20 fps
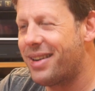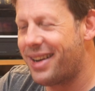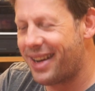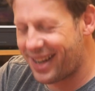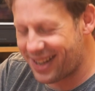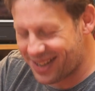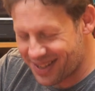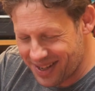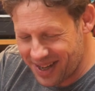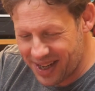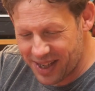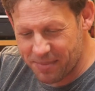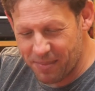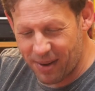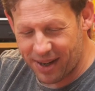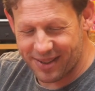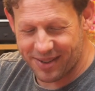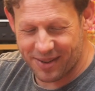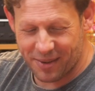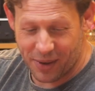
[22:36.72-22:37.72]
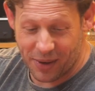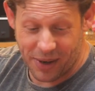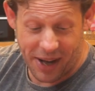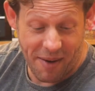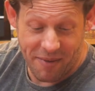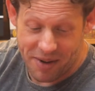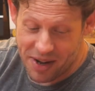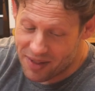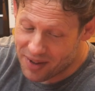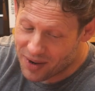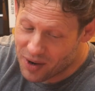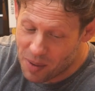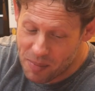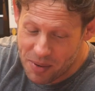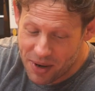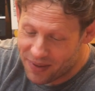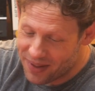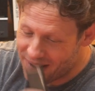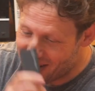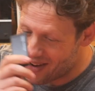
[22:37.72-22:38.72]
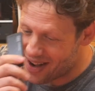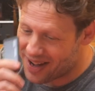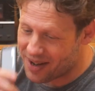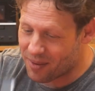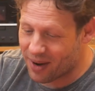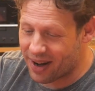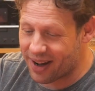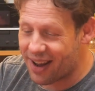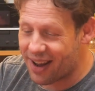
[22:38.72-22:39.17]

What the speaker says: Needs must. You'll have another copy on there anyway.